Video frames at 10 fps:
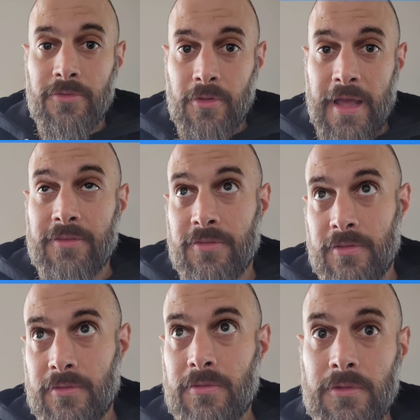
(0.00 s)
So that's
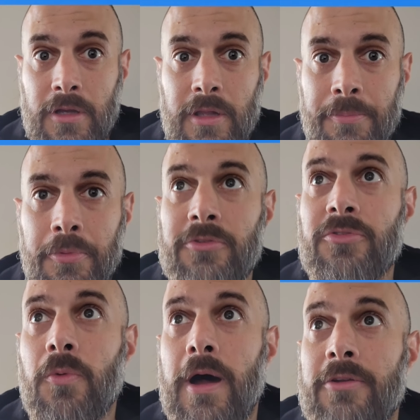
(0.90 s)
the clip we
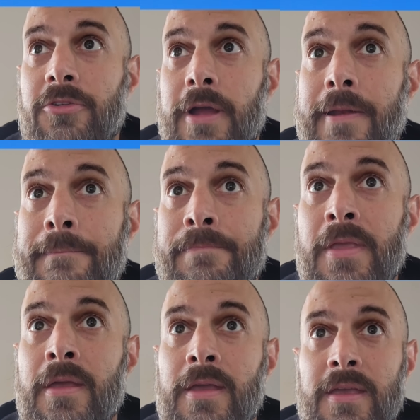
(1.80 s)
just watched, right?
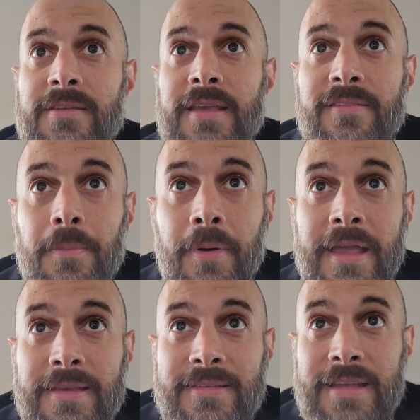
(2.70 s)
He says the
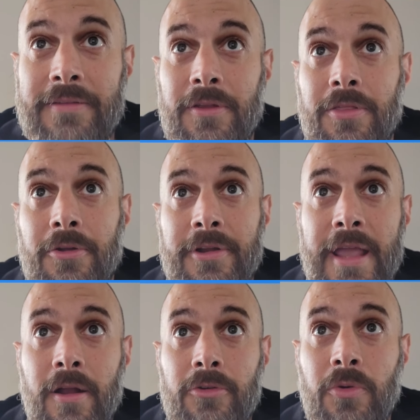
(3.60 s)
bike is set to
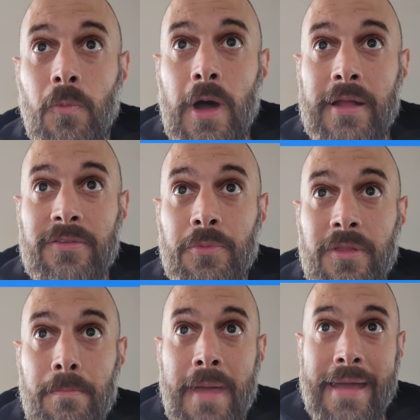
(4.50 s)
3,800 watts with
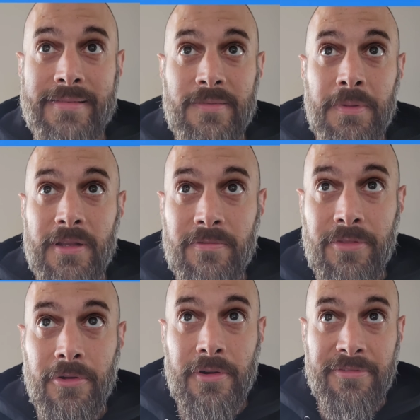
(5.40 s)
a max speed of
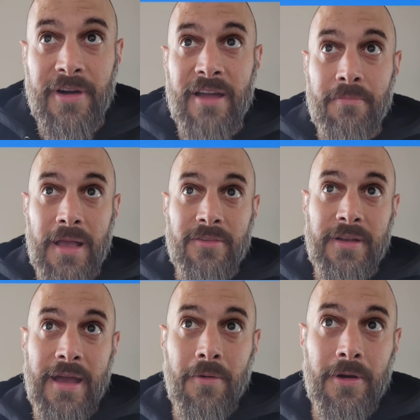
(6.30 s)
35 miles an
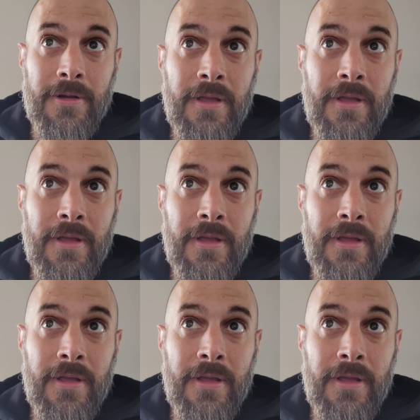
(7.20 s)
hour.